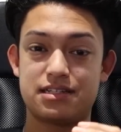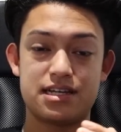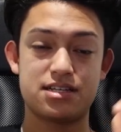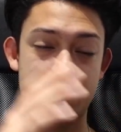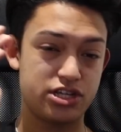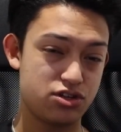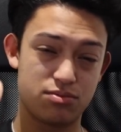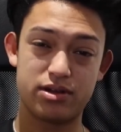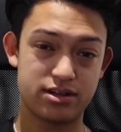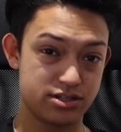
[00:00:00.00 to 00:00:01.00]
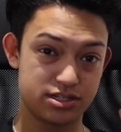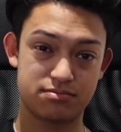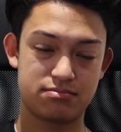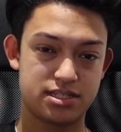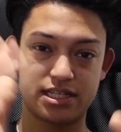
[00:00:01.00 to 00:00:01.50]
DSG, no brainer,
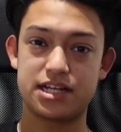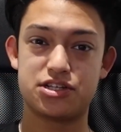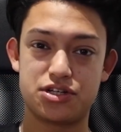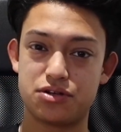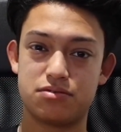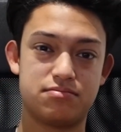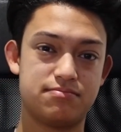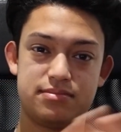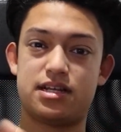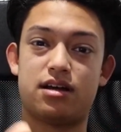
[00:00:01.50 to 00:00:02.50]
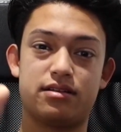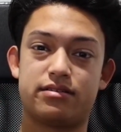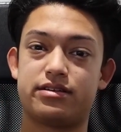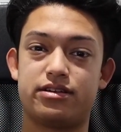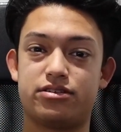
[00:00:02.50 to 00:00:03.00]
just stage 2, done.
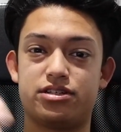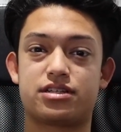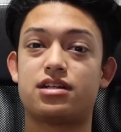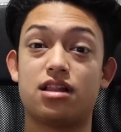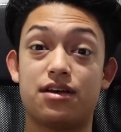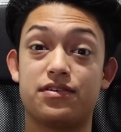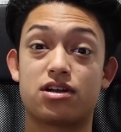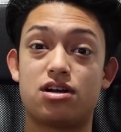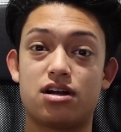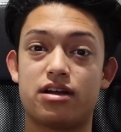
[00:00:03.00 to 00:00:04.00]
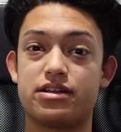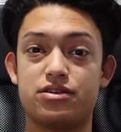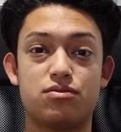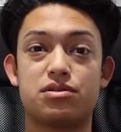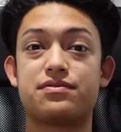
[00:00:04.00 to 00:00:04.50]
You're just gonna love your car and
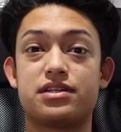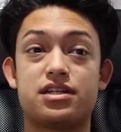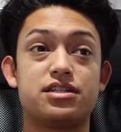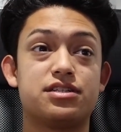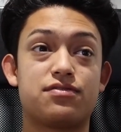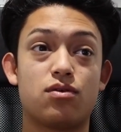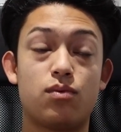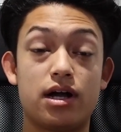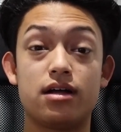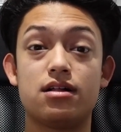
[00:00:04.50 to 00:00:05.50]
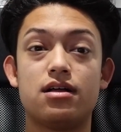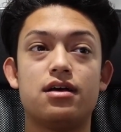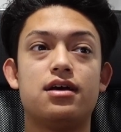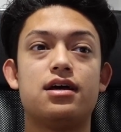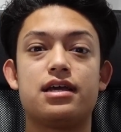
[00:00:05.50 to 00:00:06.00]
you won't have to touch it for a while.
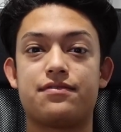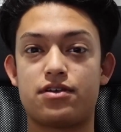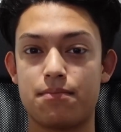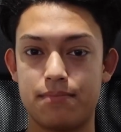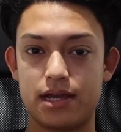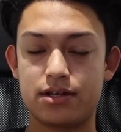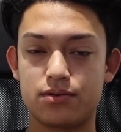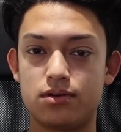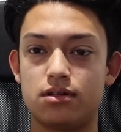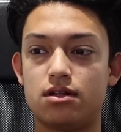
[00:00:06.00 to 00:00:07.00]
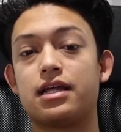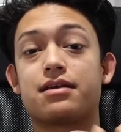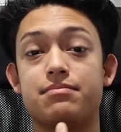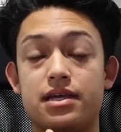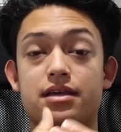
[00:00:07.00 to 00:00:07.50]
If you're manual
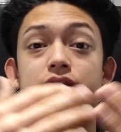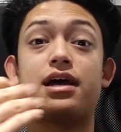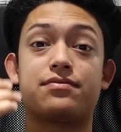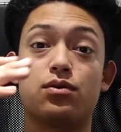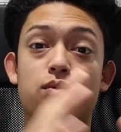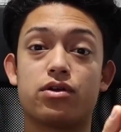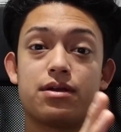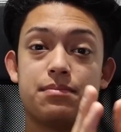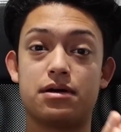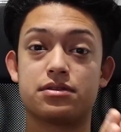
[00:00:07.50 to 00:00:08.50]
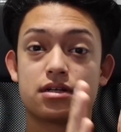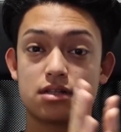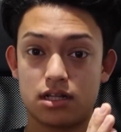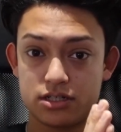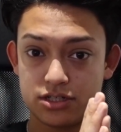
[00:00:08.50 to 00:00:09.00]
like me, you have to worry about the
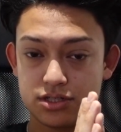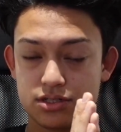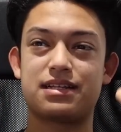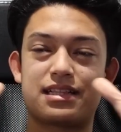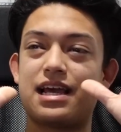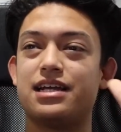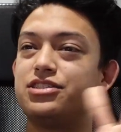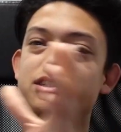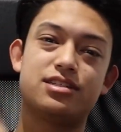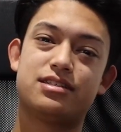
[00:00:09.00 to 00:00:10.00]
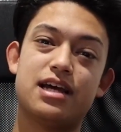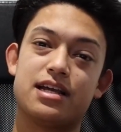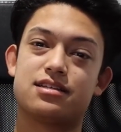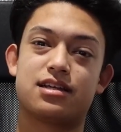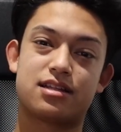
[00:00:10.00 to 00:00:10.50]
clutch. Like the engine is
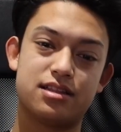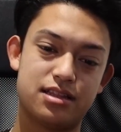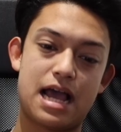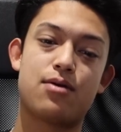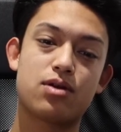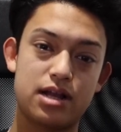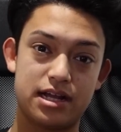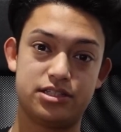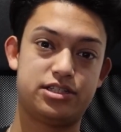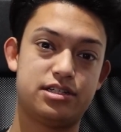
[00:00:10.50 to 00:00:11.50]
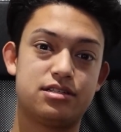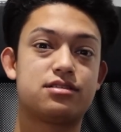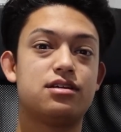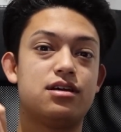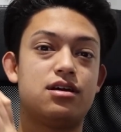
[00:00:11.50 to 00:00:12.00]
nice, like our
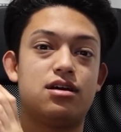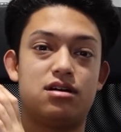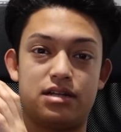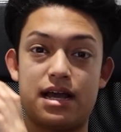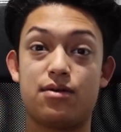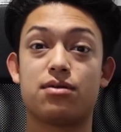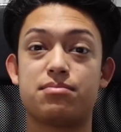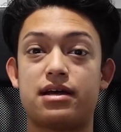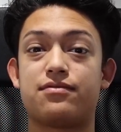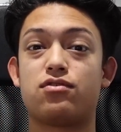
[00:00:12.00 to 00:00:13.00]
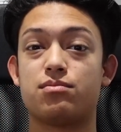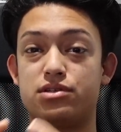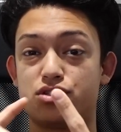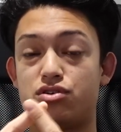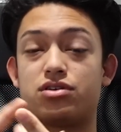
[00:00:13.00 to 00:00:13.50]
engines on our platform
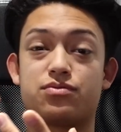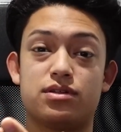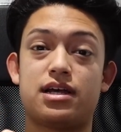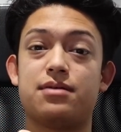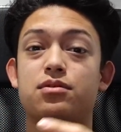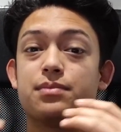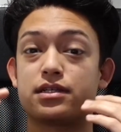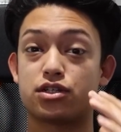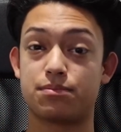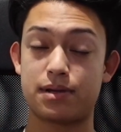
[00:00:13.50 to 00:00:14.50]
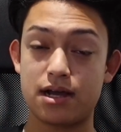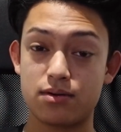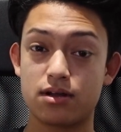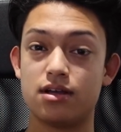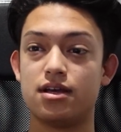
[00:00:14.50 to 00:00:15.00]
is strong, reliable, makes good
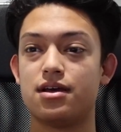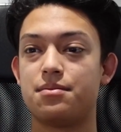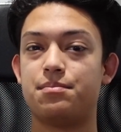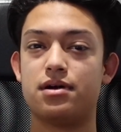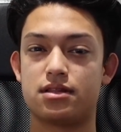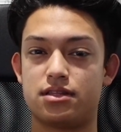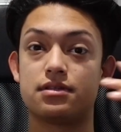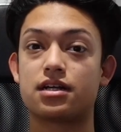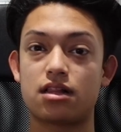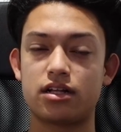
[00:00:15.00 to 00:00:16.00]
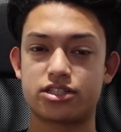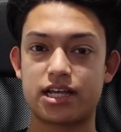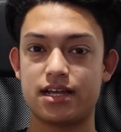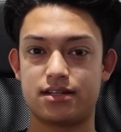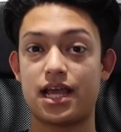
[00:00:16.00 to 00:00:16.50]
power, but the clutch
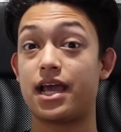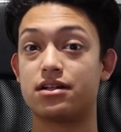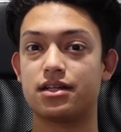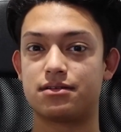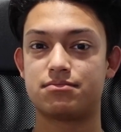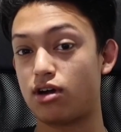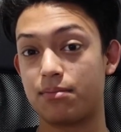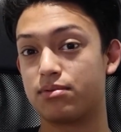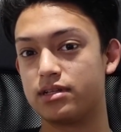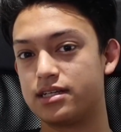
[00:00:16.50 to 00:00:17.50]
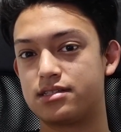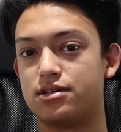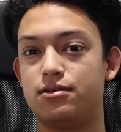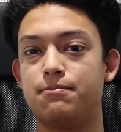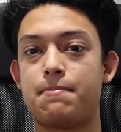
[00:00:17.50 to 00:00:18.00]
can't handle it properly.
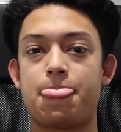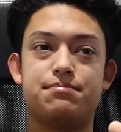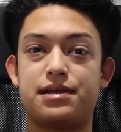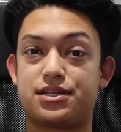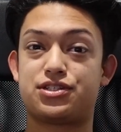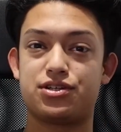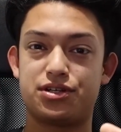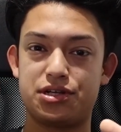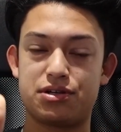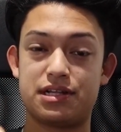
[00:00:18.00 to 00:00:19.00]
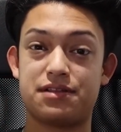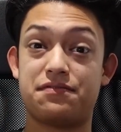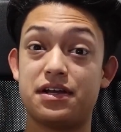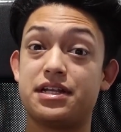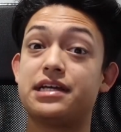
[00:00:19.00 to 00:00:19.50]
So make sure you're in the
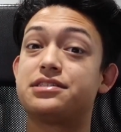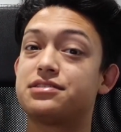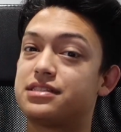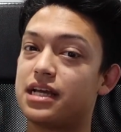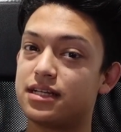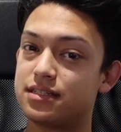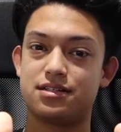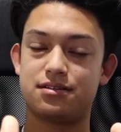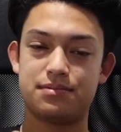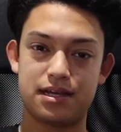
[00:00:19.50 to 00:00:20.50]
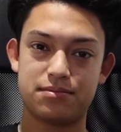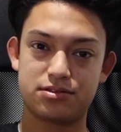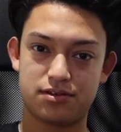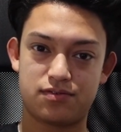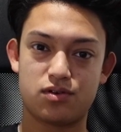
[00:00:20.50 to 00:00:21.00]
financial state to be able
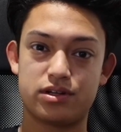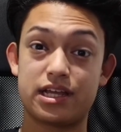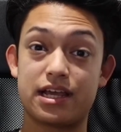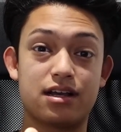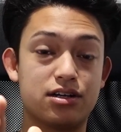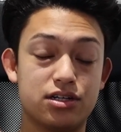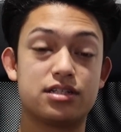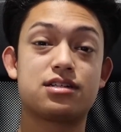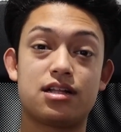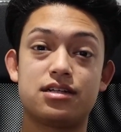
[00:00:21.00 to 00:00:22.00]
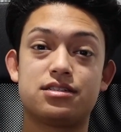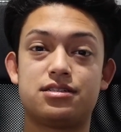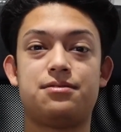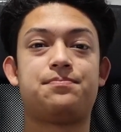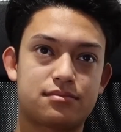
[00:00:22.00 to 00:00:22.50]
to afford a good clutch.